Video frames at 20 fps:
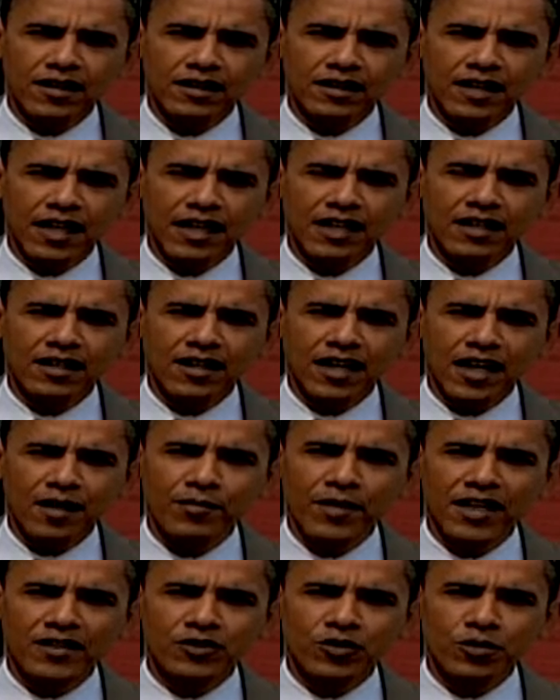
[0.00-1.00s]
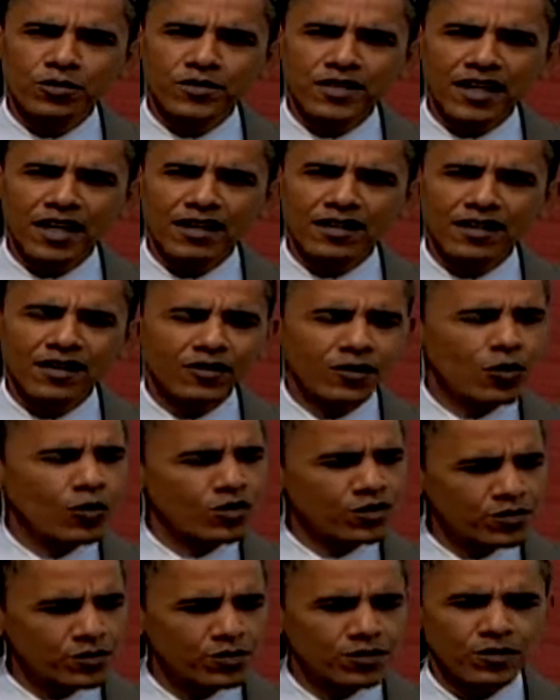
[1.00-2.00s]
getting combat troops out, of
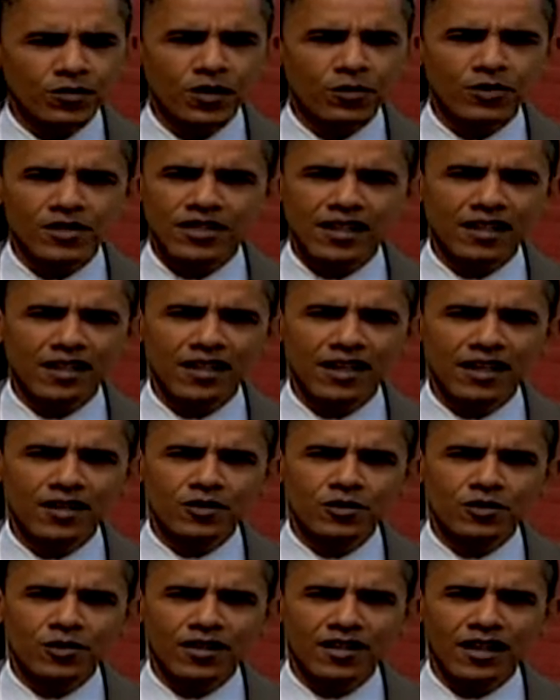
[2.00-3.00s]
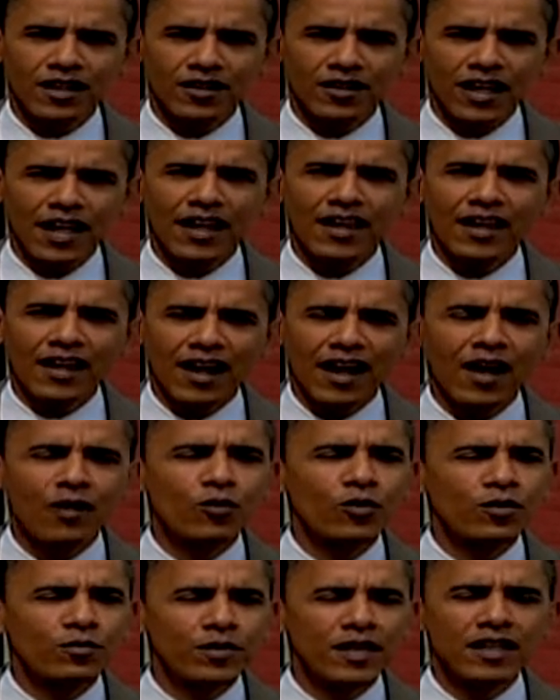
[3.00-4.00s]
course we would take that into account. I
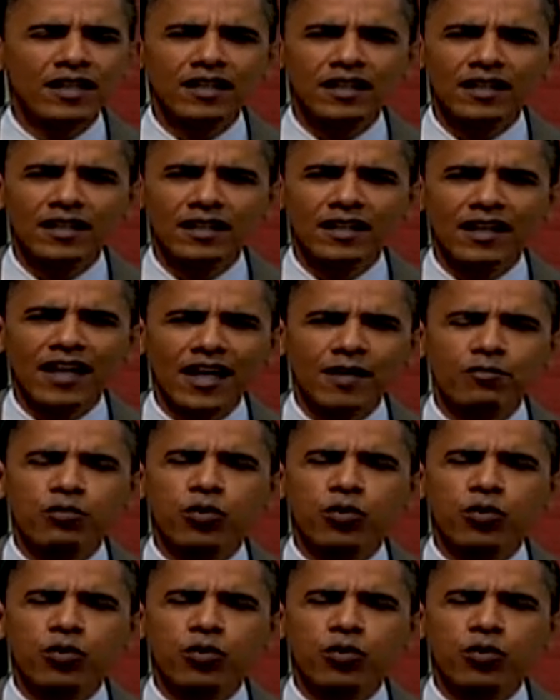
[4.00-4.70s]
would be a